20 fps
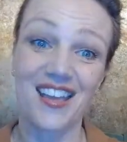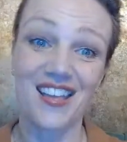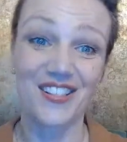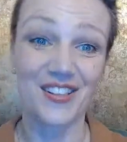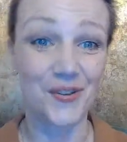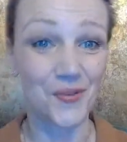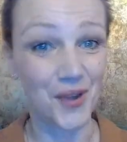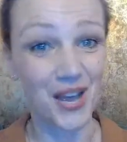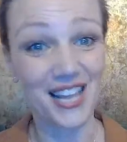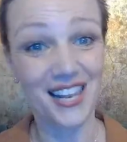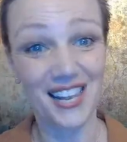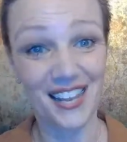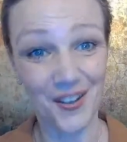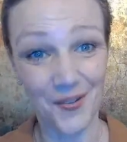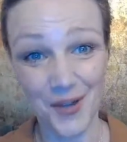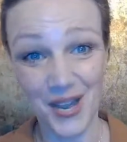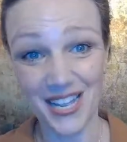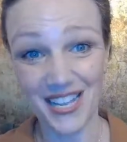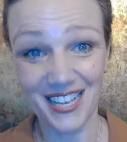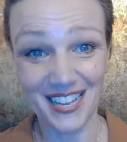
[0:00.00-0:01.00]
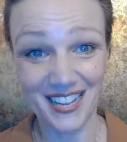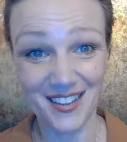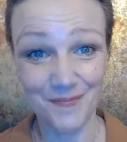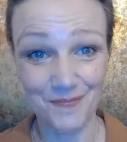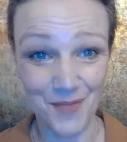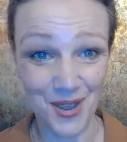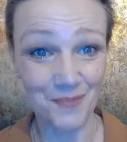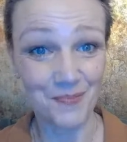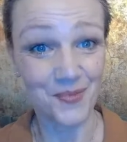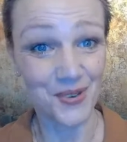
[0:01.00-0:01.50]
the Ride Like a Viking
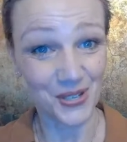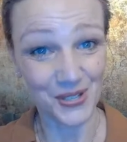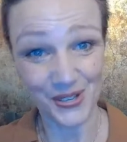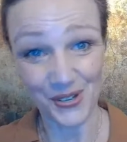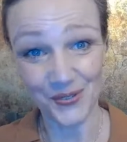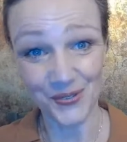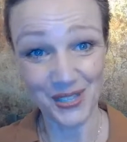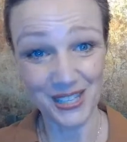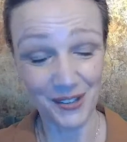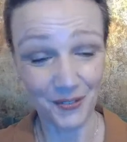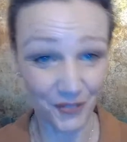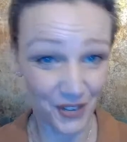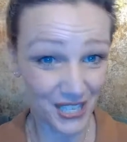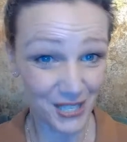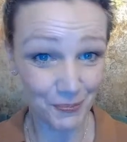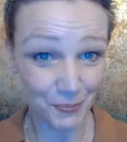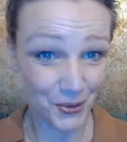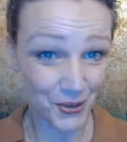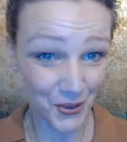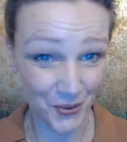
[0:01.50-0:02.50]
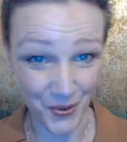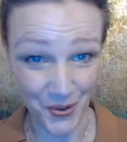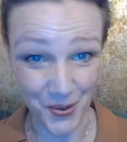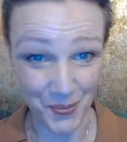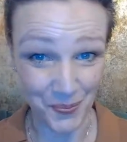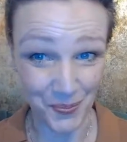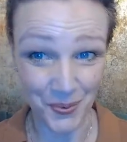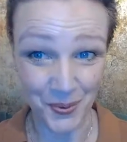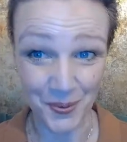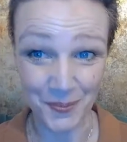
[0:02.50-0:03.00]
members only Facebook
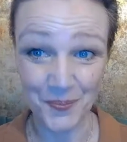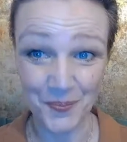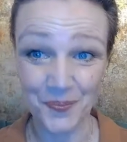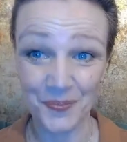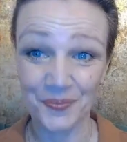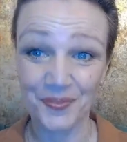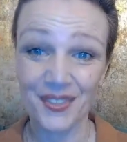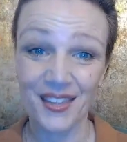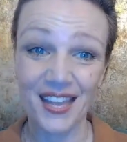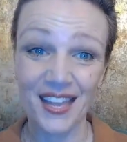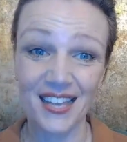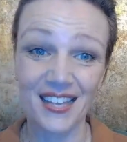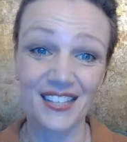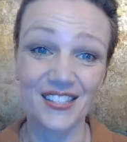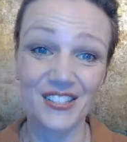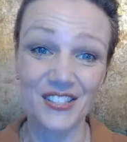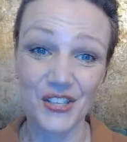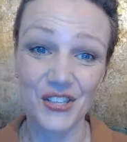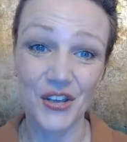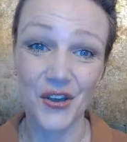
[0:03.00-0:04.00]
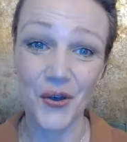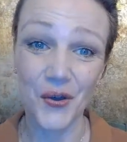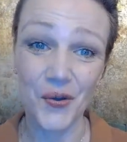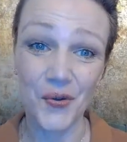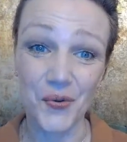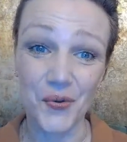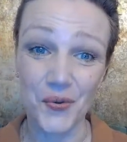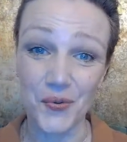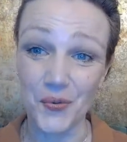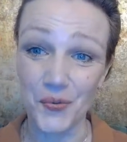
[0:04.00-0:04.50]
group.
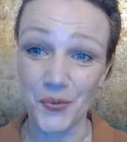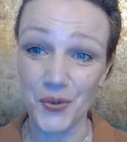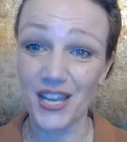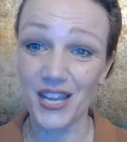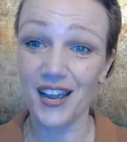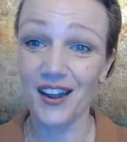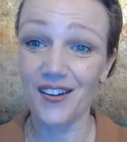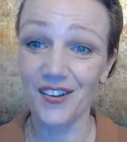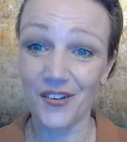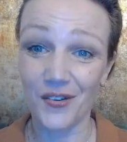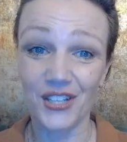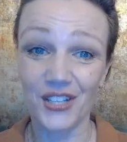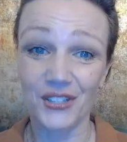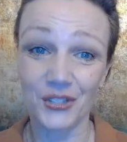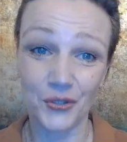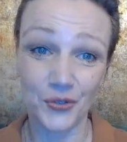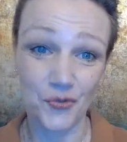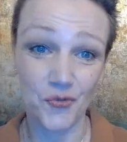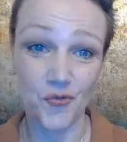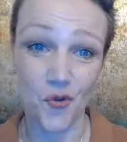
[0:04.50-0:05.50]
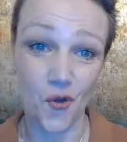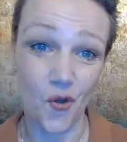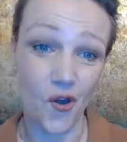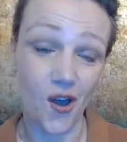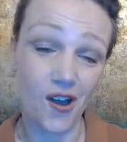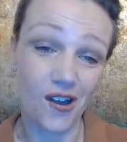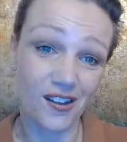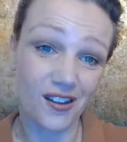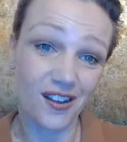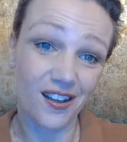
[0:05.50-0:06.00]
So we are going to
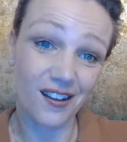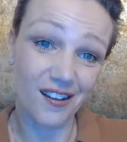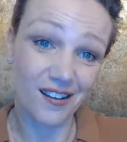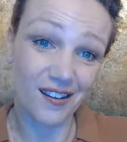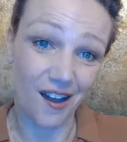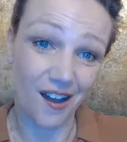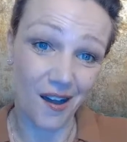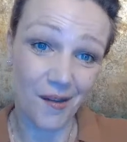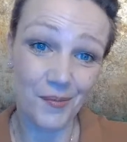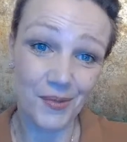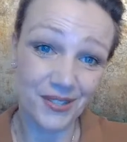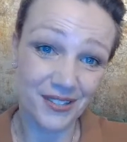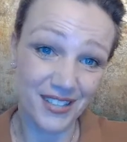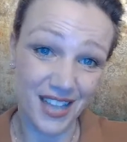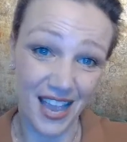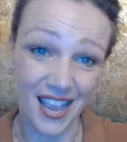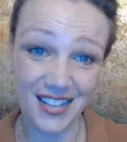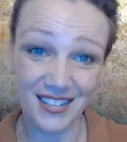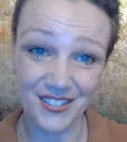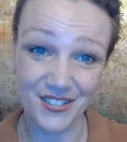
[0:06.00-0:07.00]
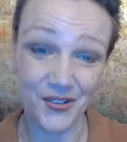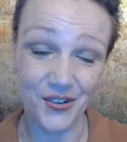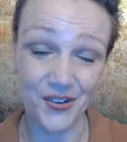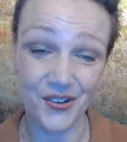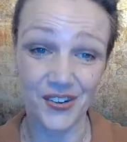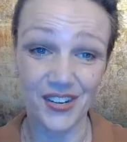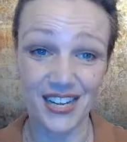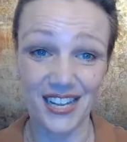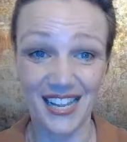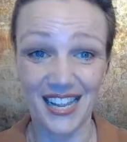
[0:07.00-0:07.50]
draw a
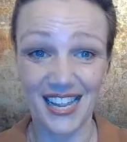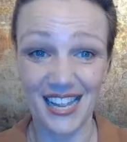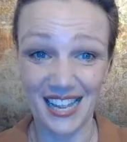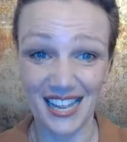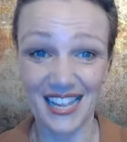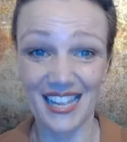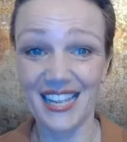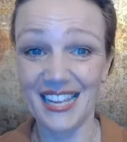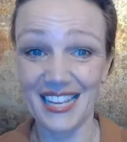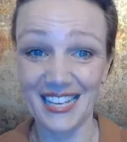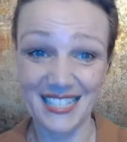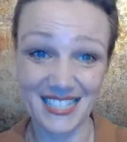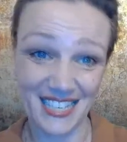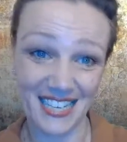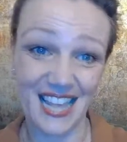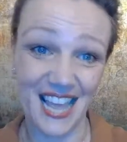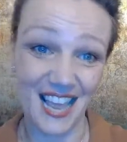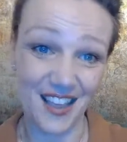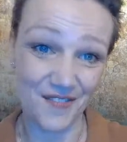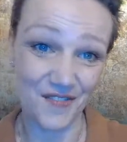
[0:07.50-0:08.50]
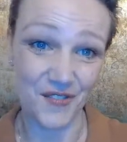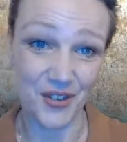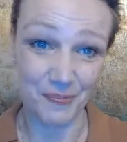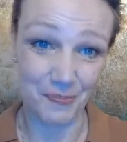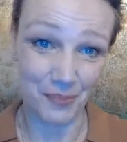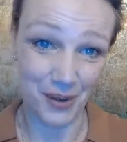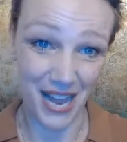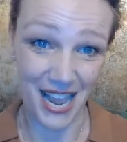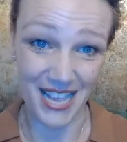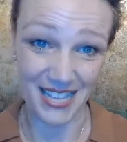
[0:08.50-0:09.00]
commentator each and every
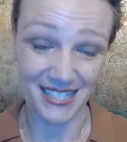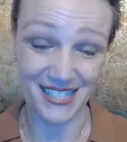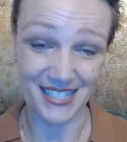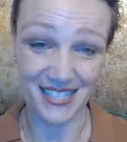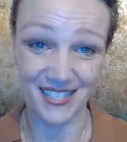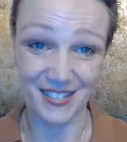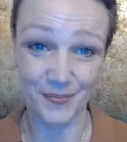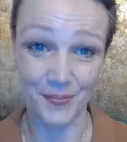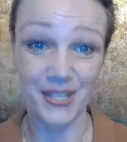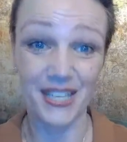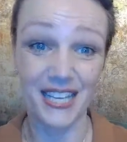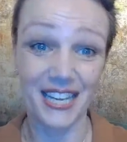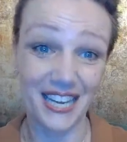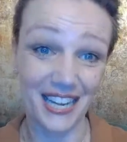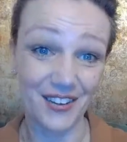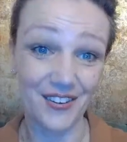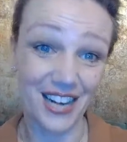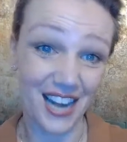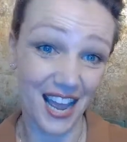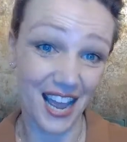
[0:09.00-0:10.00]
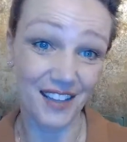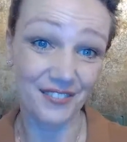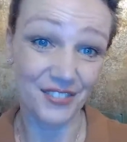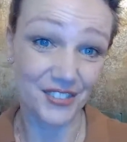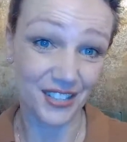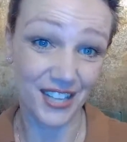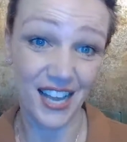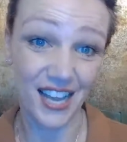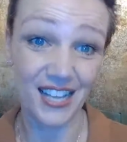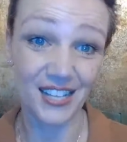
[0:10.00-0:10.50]
place. But here live
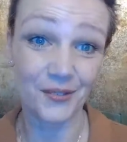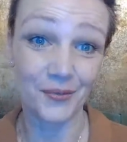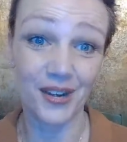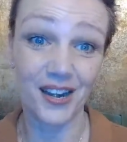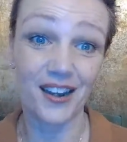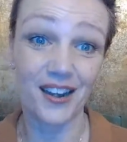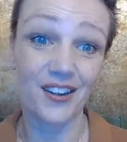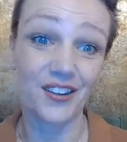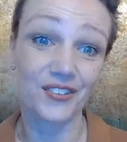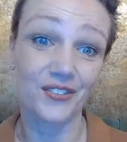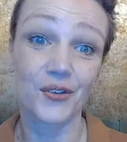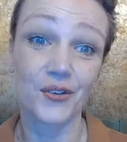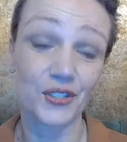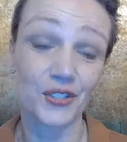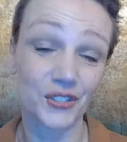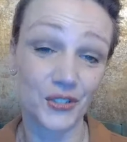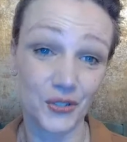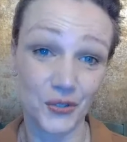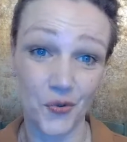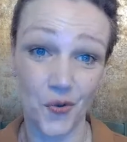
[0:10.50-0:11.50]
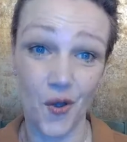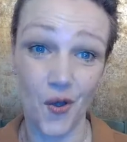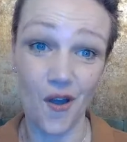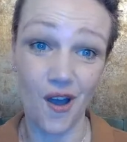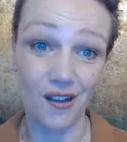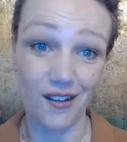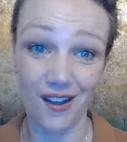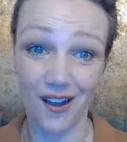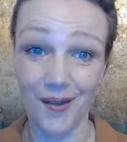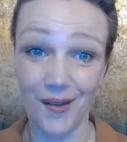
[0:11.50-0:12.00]
tonight, we are going to draw
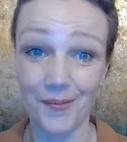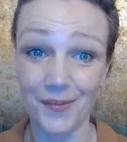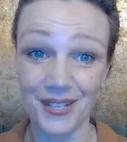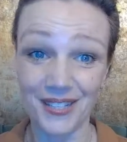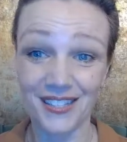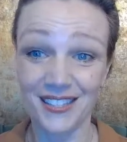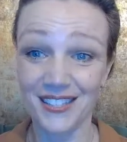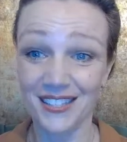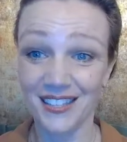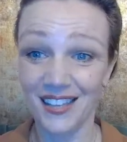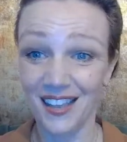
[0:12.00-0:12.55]
a comment